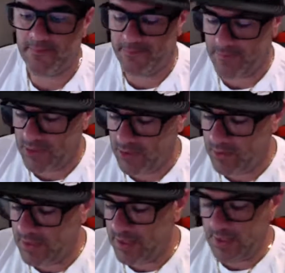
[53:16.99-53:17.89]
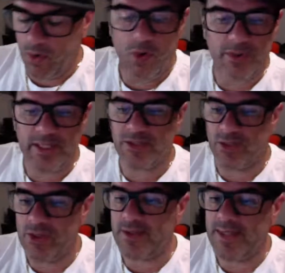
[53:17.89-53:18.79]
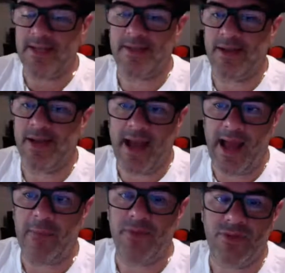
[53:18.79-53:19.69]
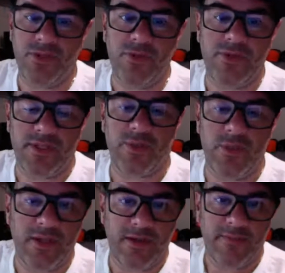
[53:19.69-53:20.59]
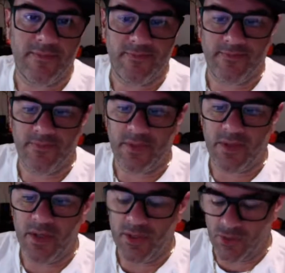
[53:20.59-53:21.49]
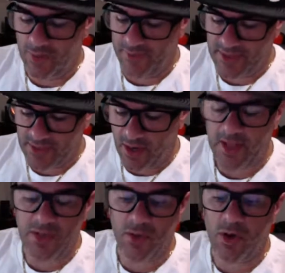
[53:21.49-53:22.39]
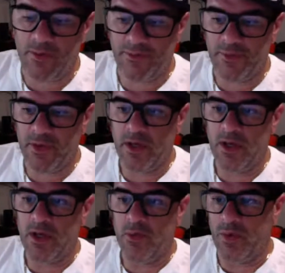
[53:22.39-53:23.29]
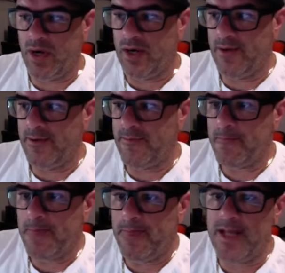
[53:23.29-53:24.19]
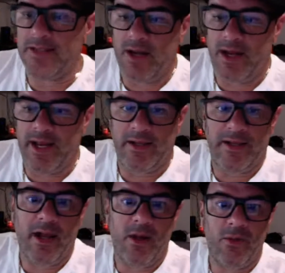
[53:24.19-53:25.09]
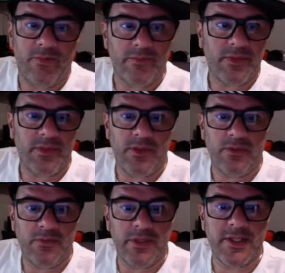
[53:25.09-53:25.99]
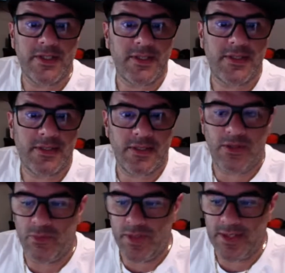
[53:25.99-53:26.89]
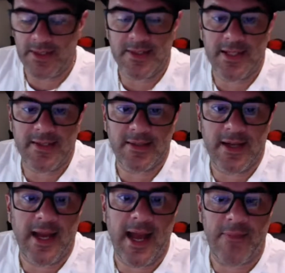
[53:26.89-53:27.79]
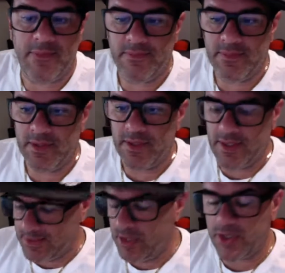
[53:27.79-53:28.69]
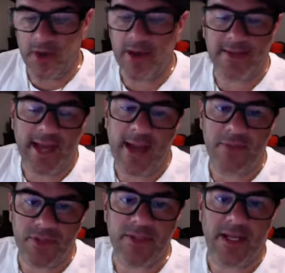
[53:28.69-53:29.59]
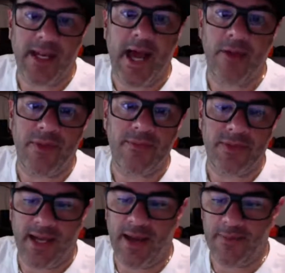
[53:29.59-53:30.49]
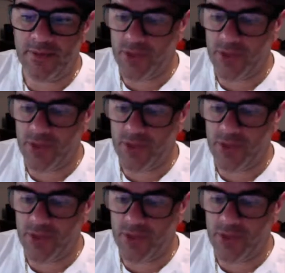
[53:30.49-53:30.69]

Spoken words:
You know, all these good things are going to happen to you this week. So if it starts off where things are like, yeah, you know, where's this, you know, where's these things going to happen? They're going to happen. Just allow them to happen.